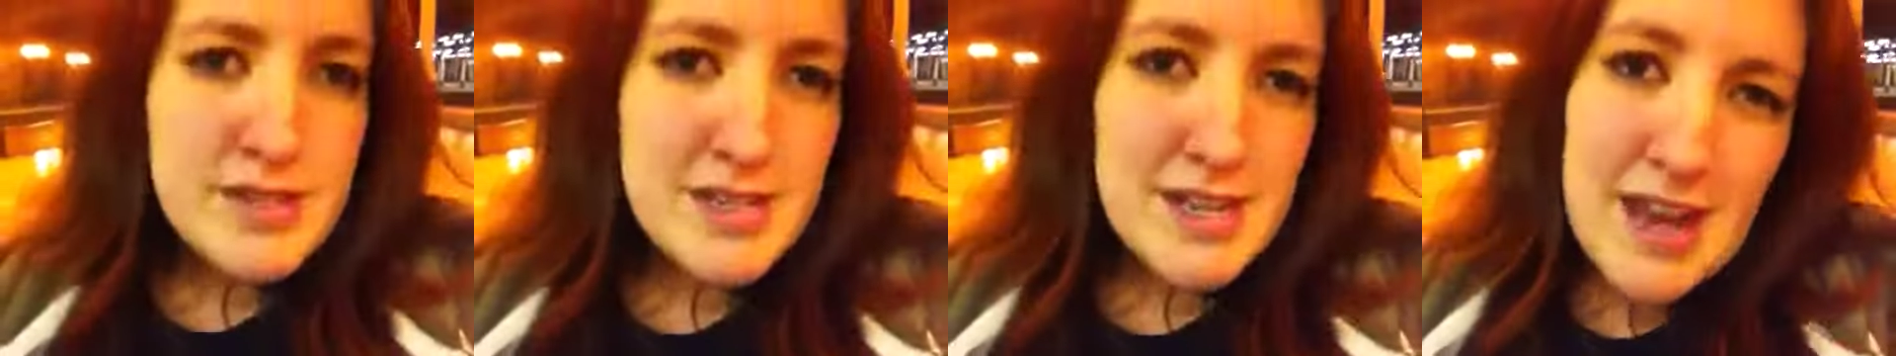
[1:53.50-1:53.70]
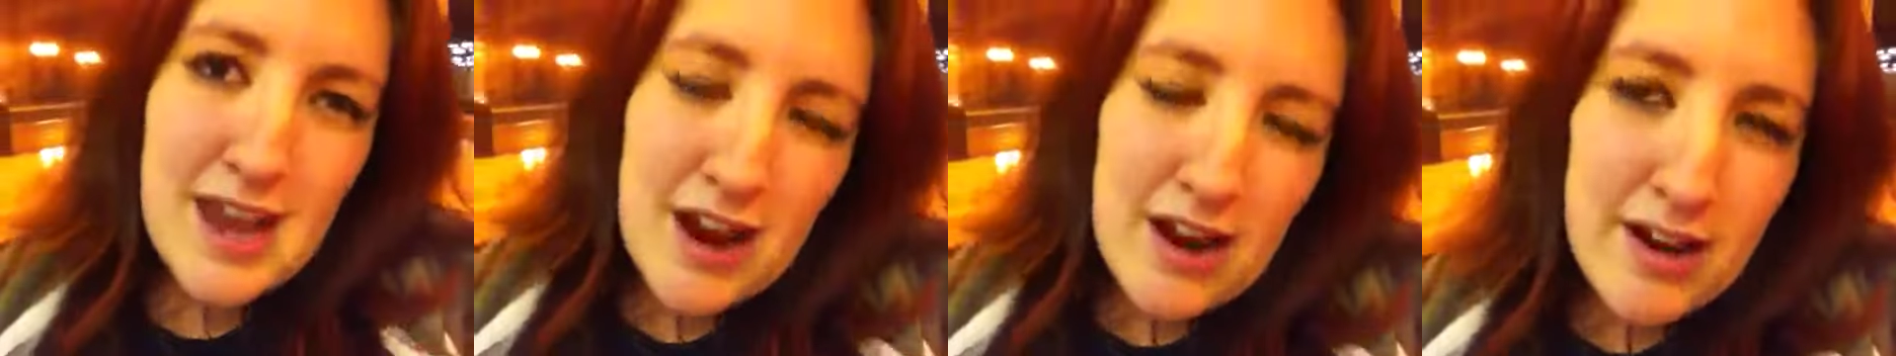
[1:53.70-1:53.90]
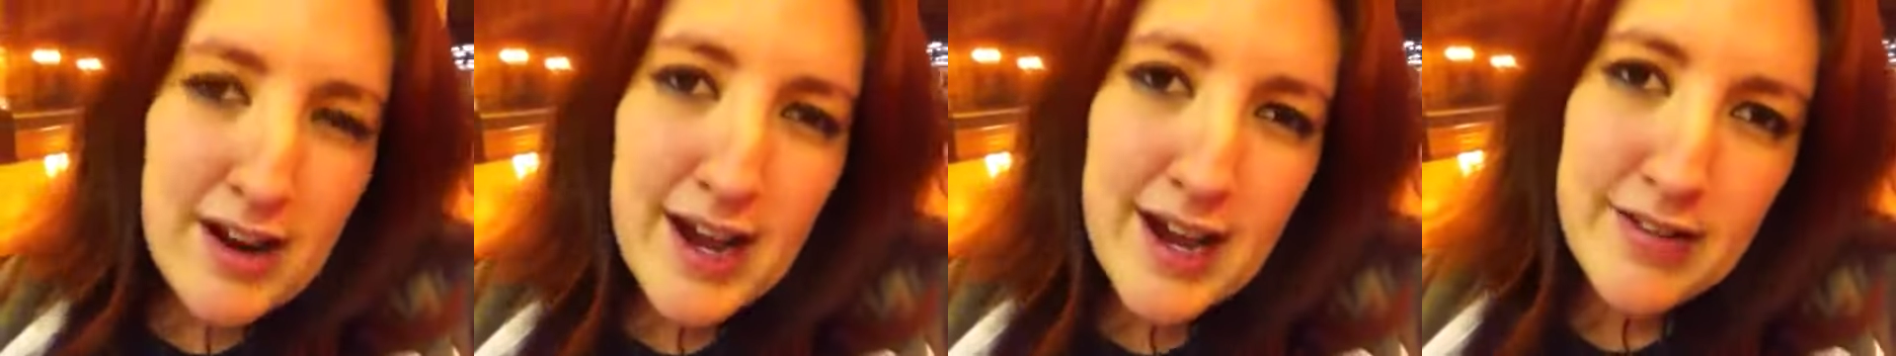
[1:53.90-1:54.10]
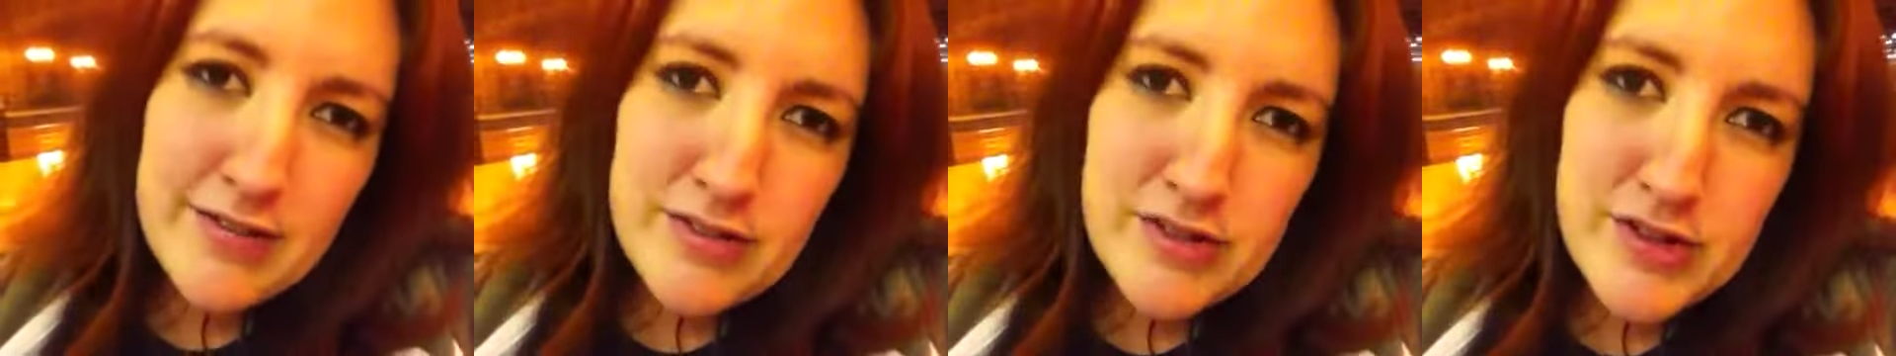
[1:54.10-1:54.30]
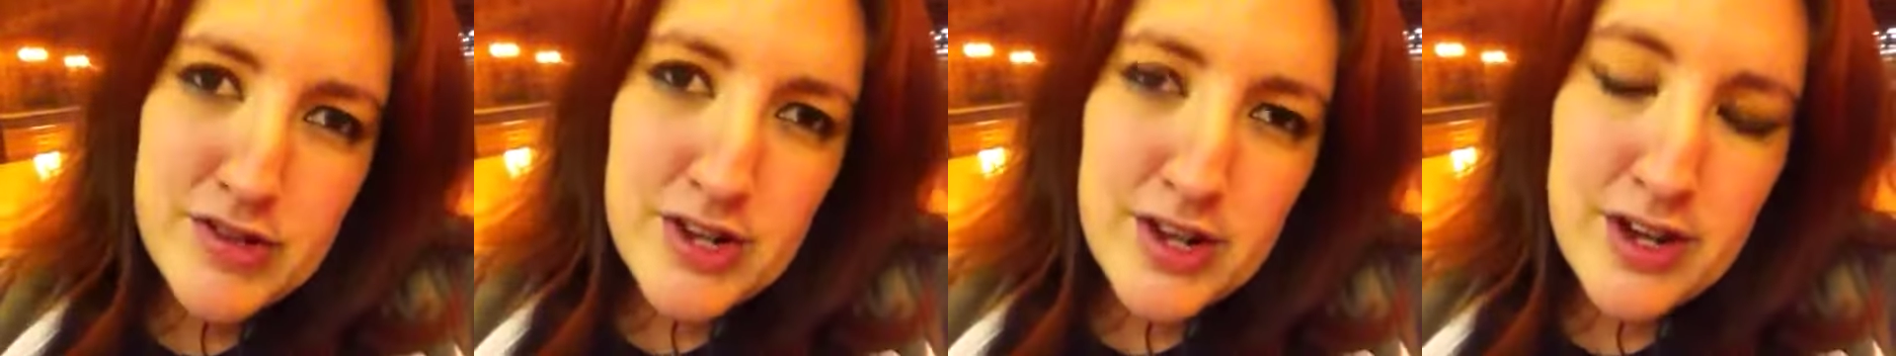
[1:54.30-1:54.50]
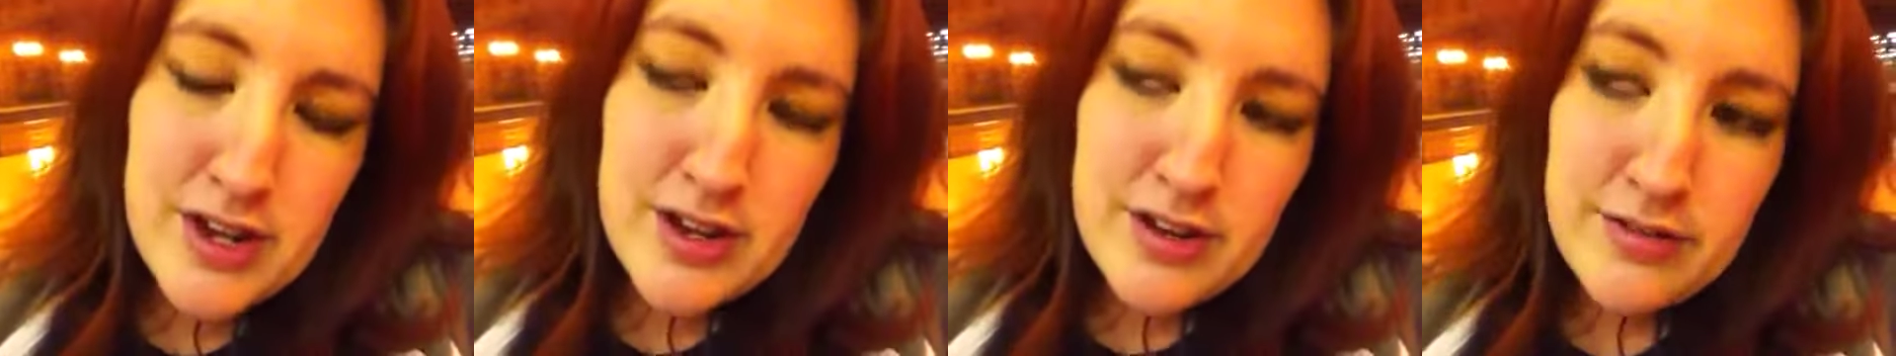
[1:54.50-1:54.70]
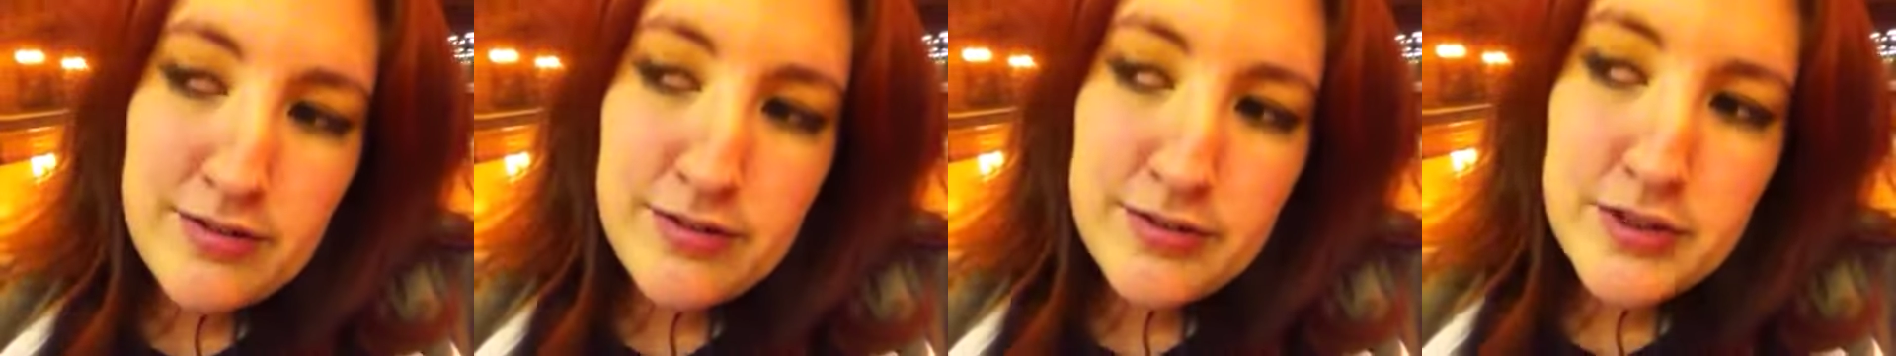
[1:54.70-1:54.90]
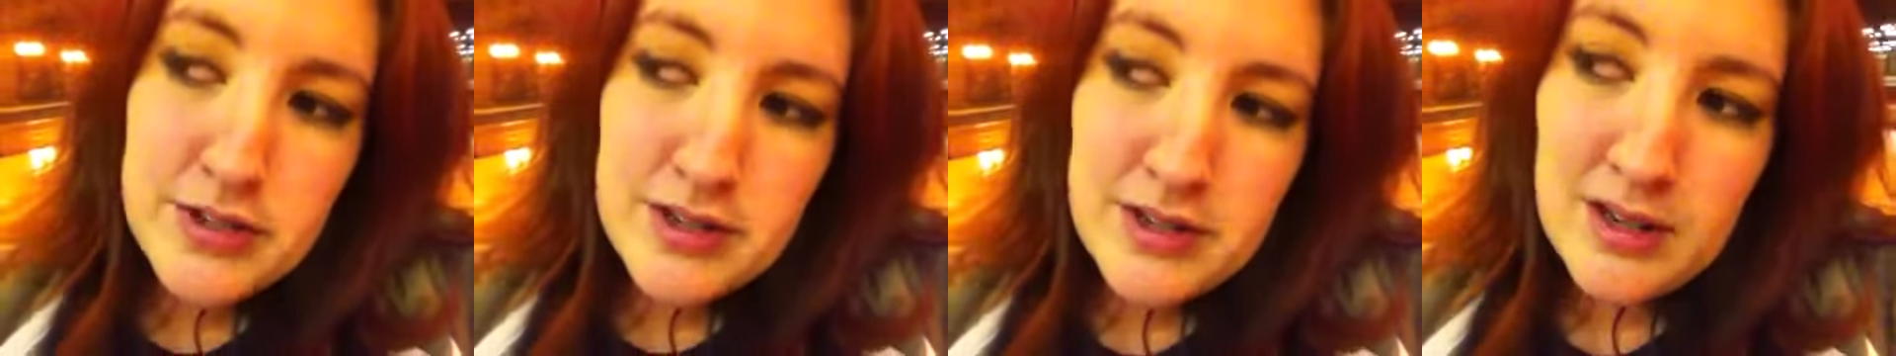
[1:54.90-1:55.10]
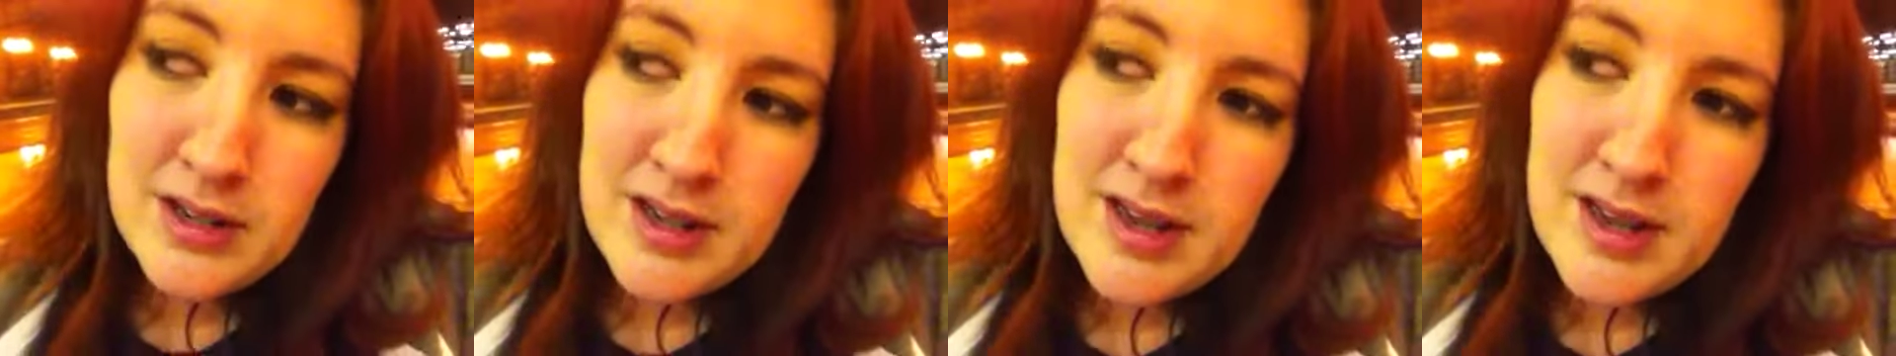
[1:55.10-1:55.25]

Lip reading: seat I had reserved,